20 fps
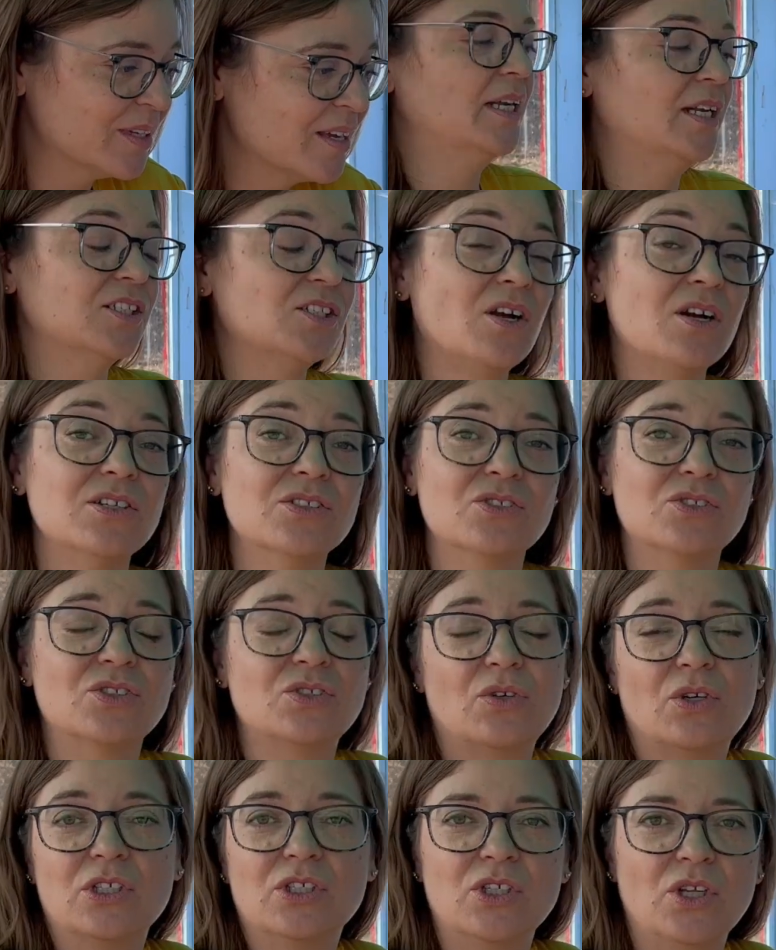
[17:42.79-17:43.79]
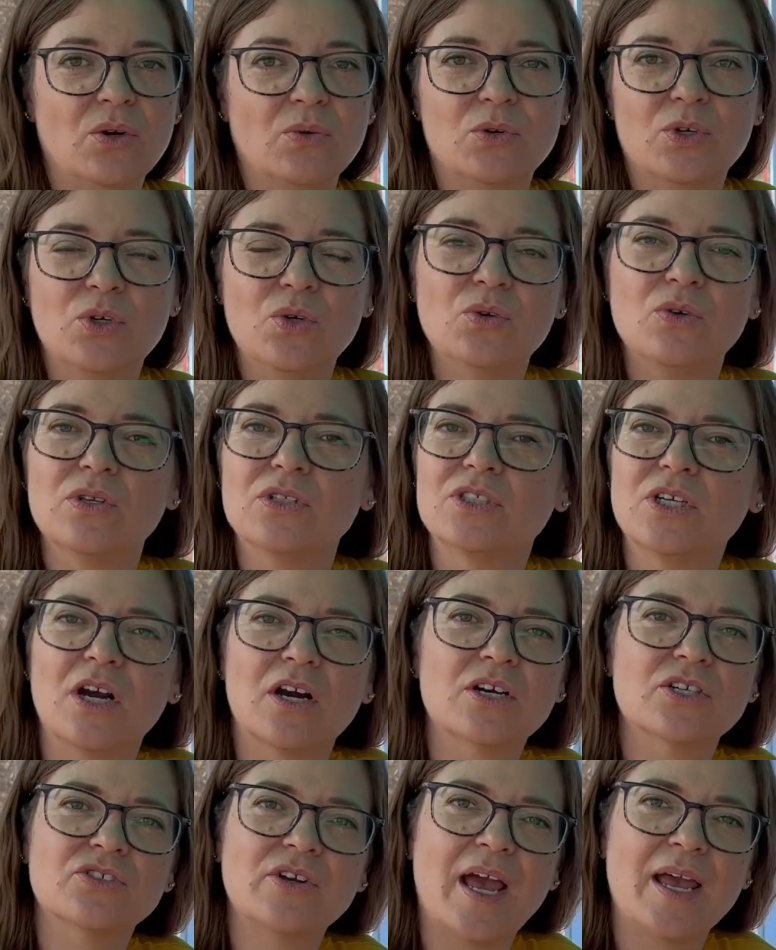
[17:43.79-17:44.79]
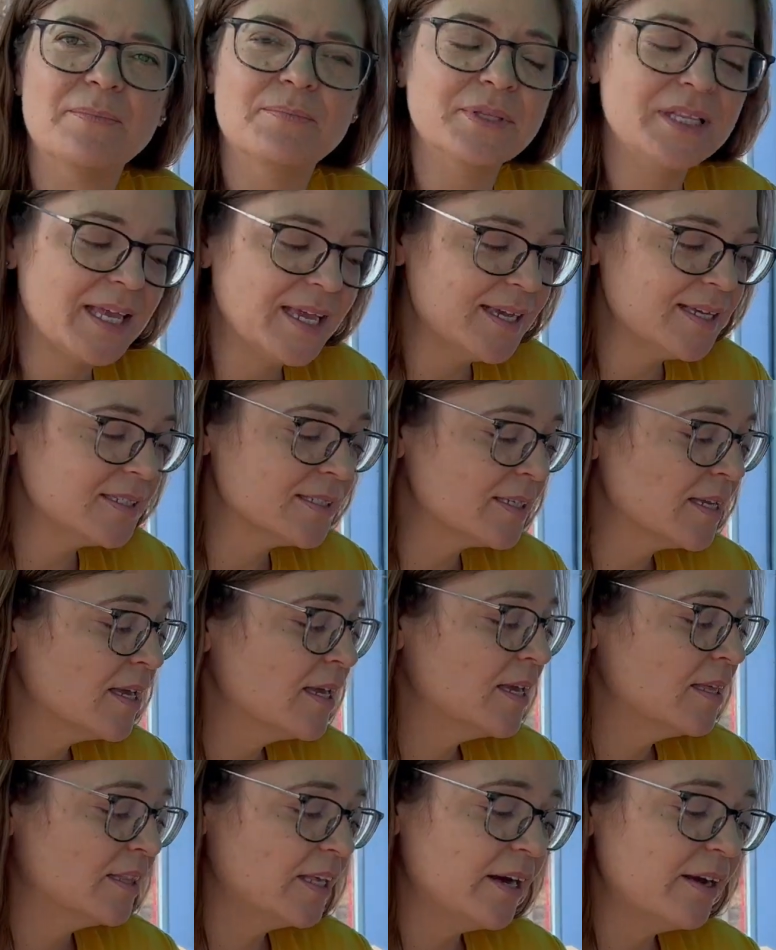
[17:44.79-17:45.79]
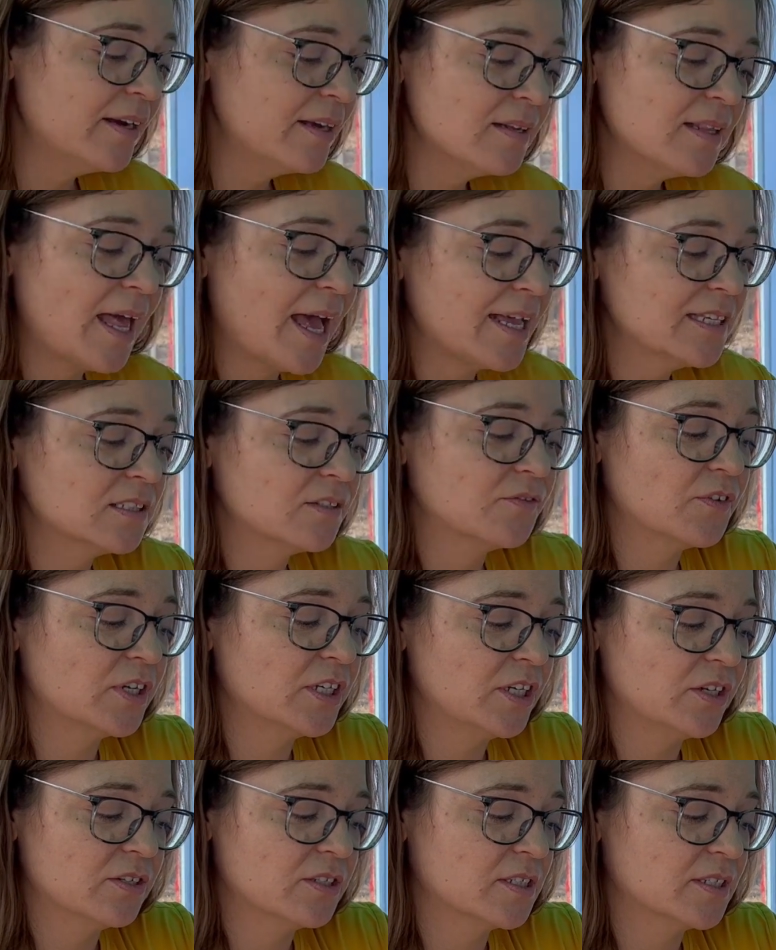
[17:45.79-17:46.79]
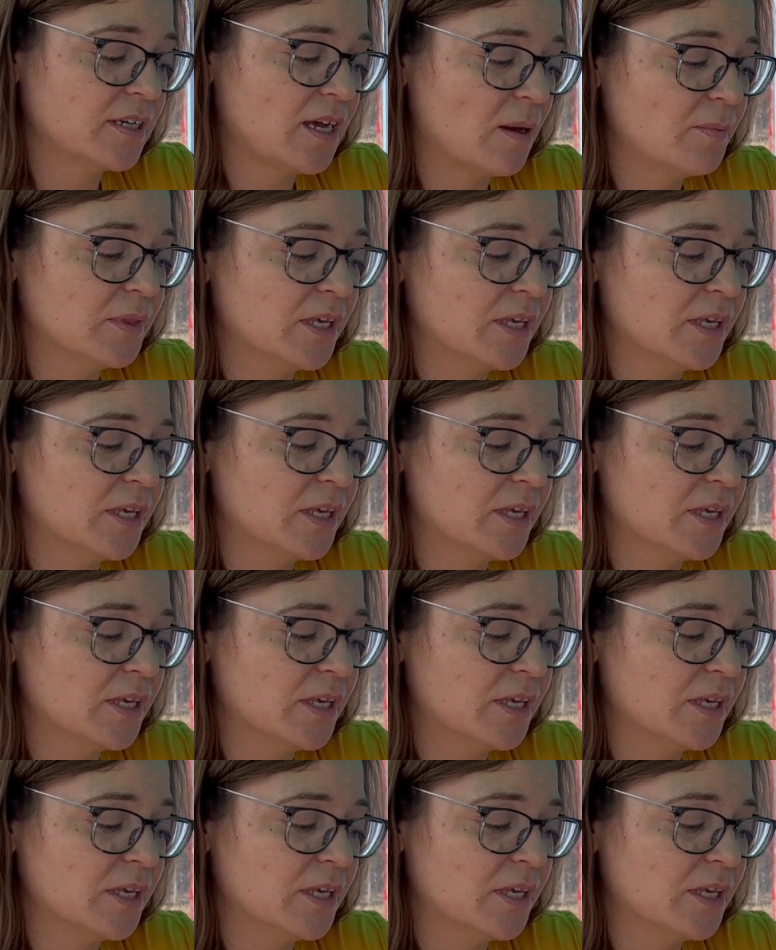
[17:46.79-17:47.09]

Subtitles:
And as long as they're stored, you know, cool, dark, dry place, they can last for years to come.